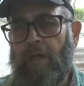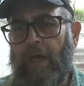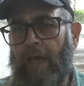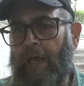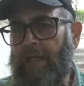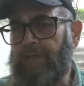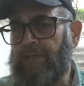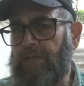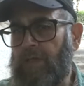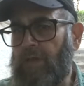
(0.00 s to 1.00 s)

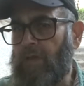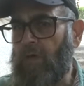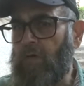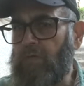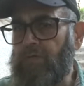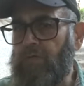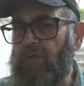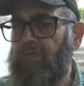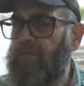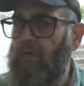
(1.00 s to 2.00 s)
And those who
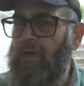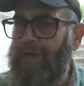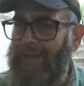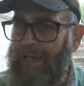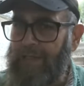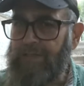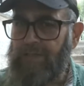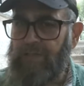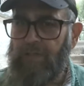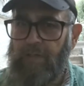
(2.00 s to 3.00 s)
fought
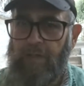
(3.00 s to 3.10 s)
against